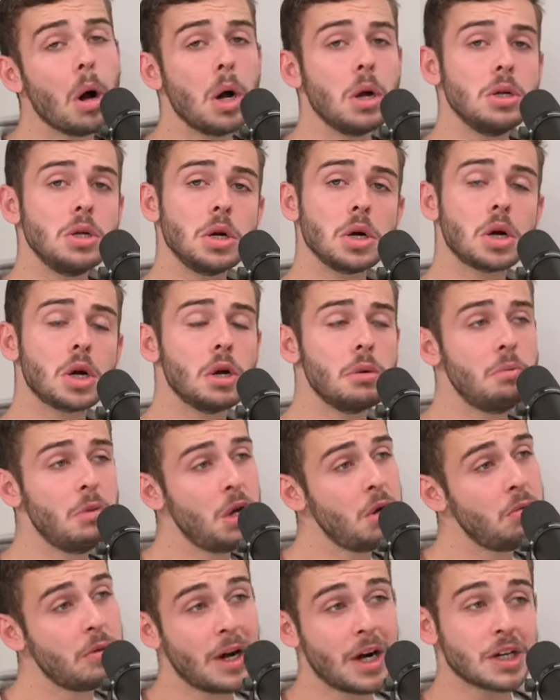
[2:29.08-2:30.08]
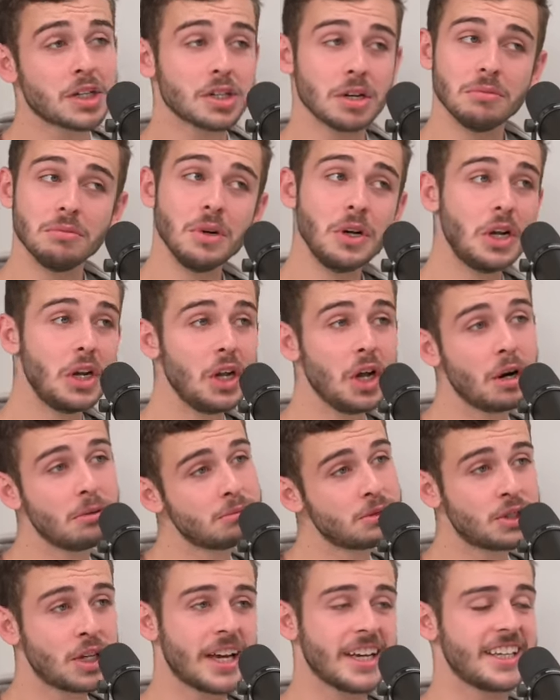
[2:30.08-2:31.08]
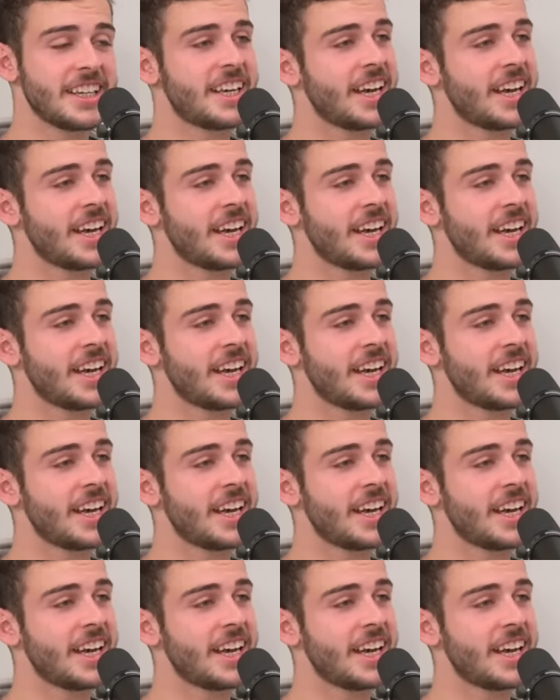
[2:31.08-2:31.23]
look at me, Max. I'm really upset.